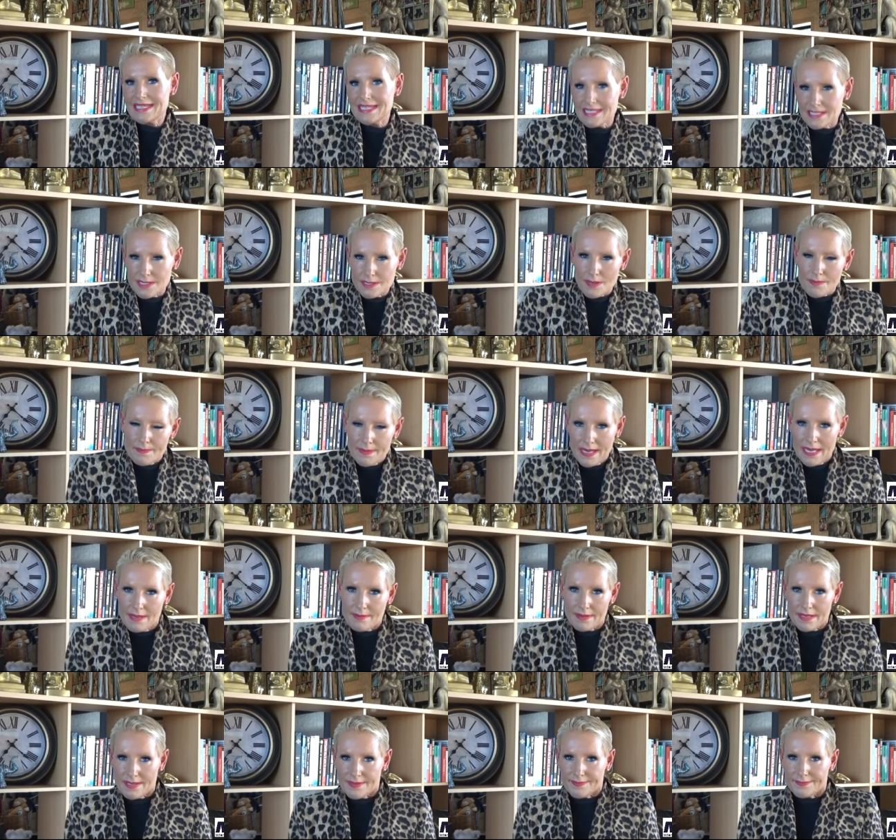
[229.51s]
Do you stop
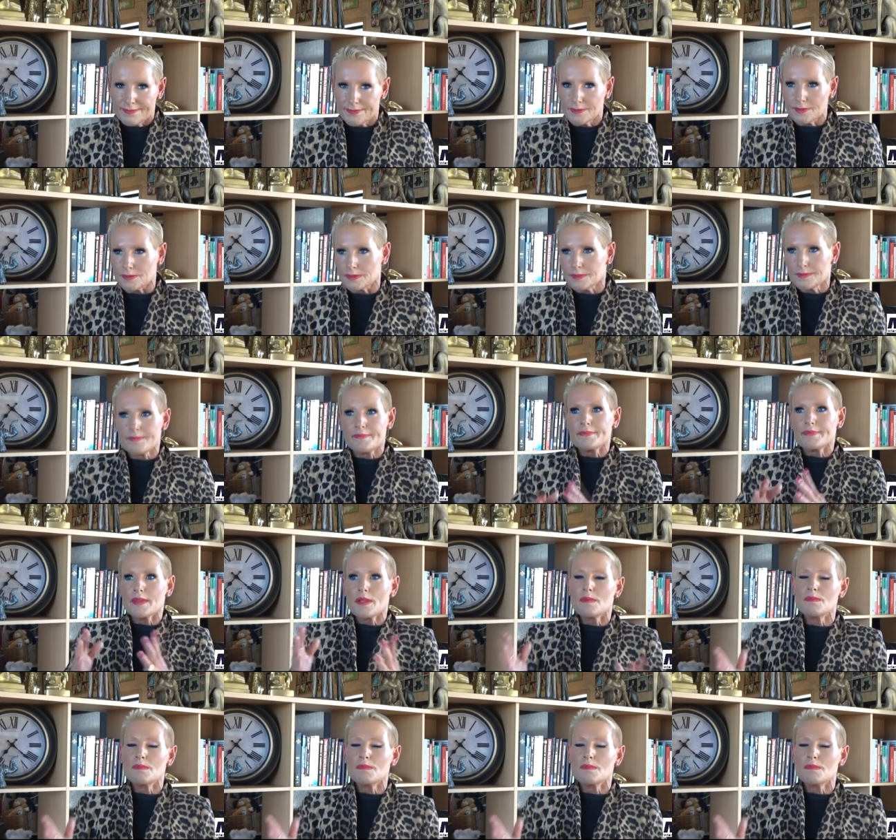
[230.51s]
eating when you're full?